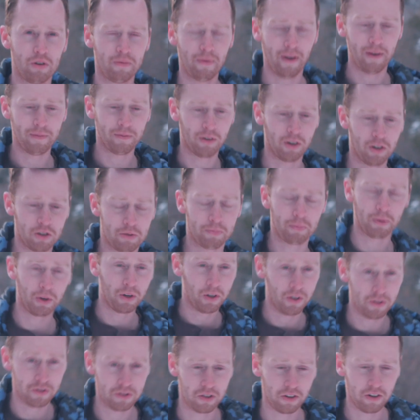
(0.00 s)
time I
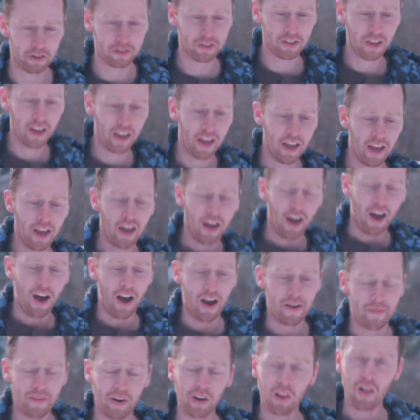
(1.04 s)
ever used a gimbal when
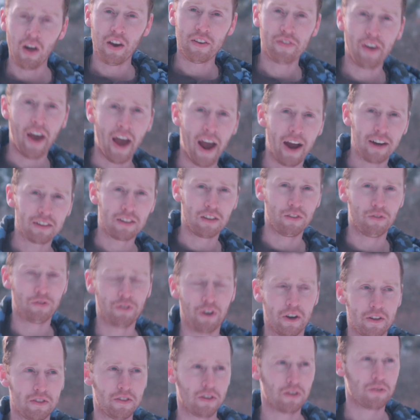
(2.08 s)
I shot this.
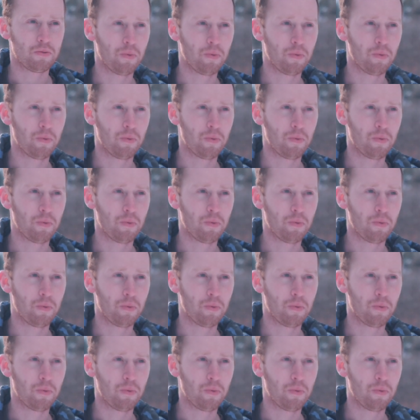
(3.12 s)
And